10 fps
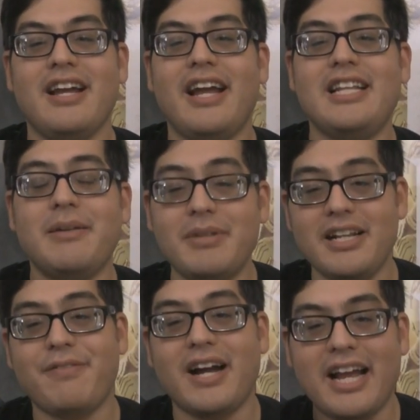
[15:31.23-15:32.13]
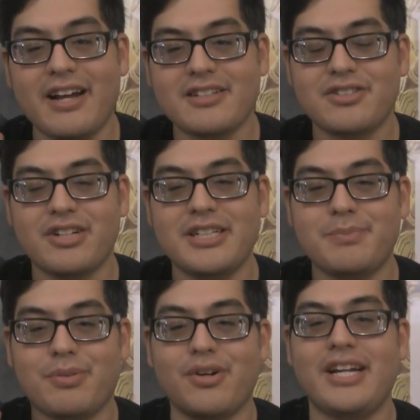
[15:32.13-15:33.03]
And that, if I
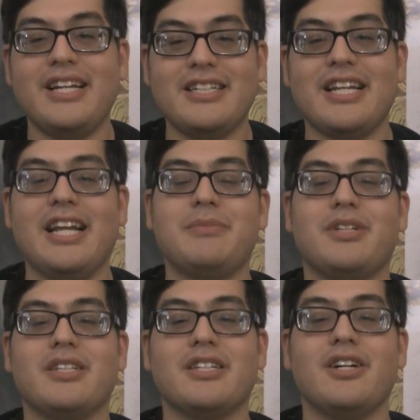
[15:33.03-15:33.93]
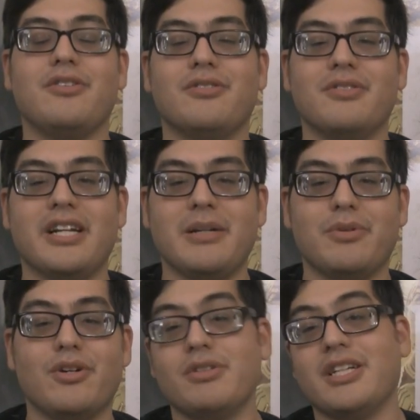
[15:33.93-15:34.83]
actually played games on the go
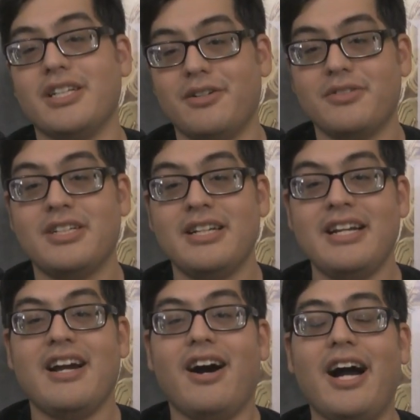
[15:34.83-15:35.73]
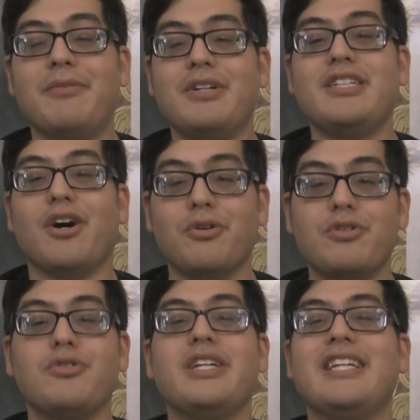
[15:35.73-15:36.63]
anymore, which I don't, I would
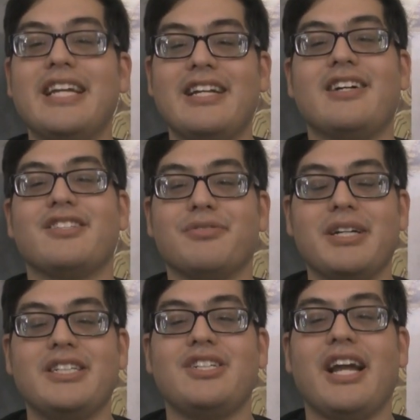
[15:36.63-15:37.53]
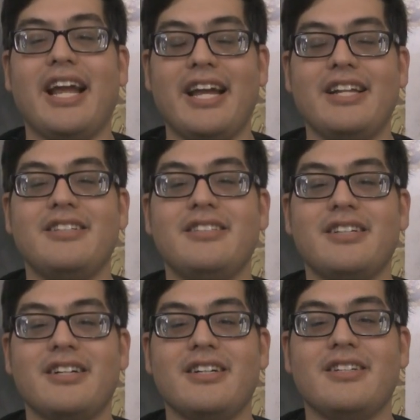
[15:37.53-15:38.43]
totally get a Switch and
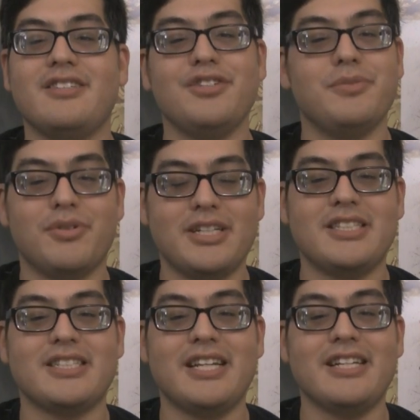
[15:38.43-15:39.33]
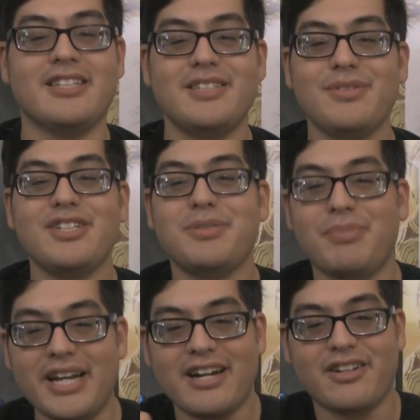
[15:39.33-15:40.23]
Doom 2016. Because if you could just
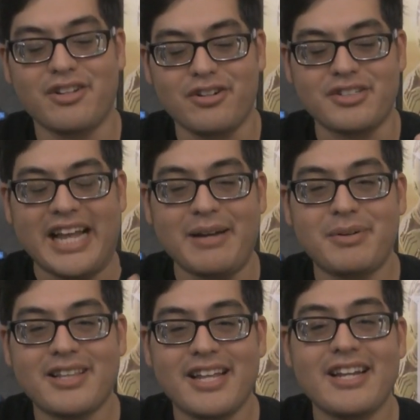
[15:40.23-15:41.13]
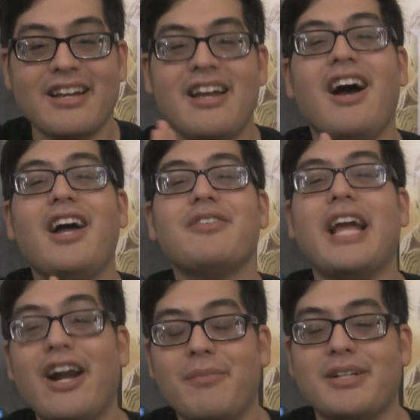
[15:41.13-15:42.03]
play it on the little tablet thing, I don't
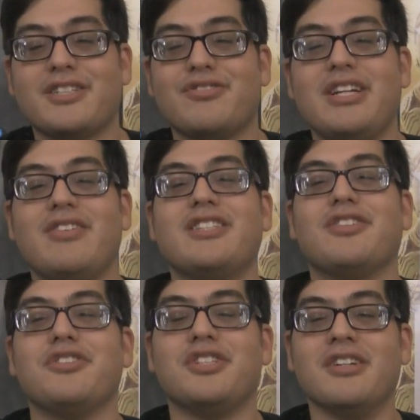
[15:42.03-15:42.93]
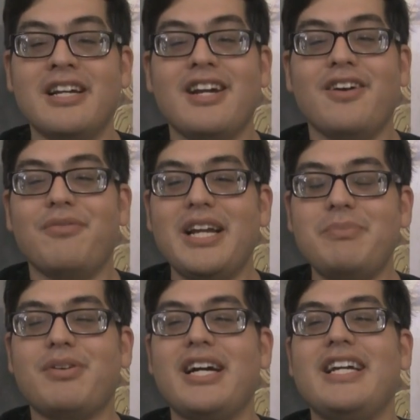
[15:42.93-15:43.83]
care about the screen resolution. We
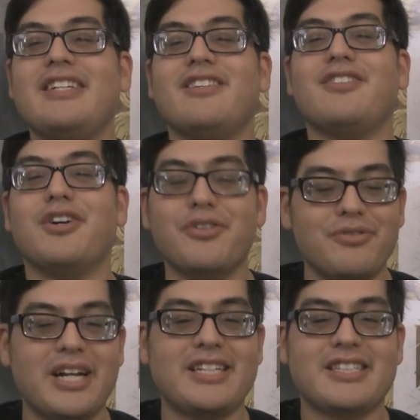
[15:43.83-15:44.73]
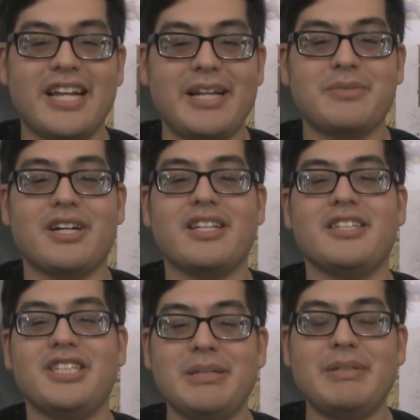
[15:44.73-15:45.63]
played low-res games on the
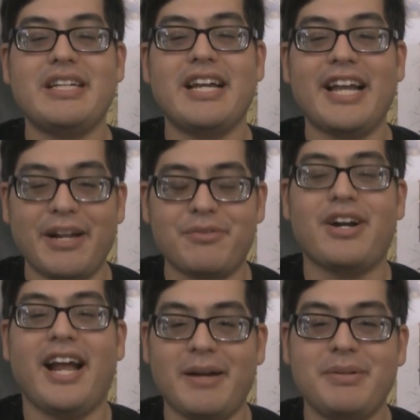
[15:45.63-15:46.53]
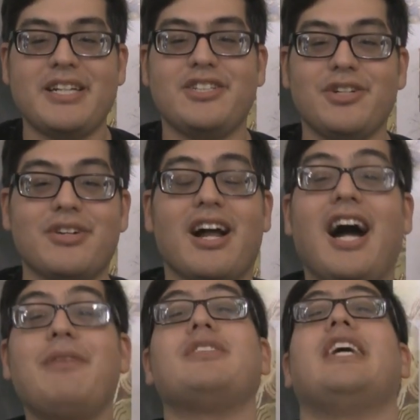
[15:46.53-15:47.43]
GBA and were happy to do it.
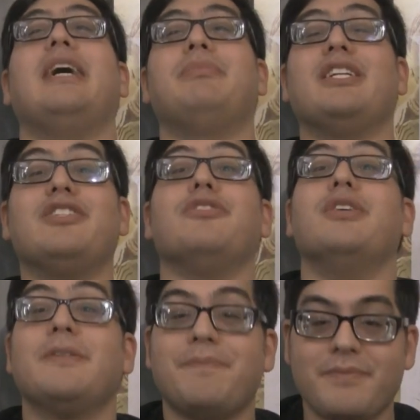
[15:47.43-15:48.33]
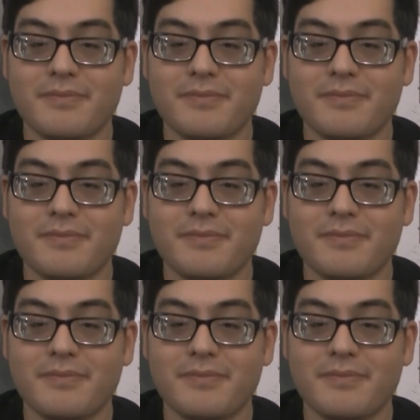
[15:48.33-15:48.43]
I was happy to do it.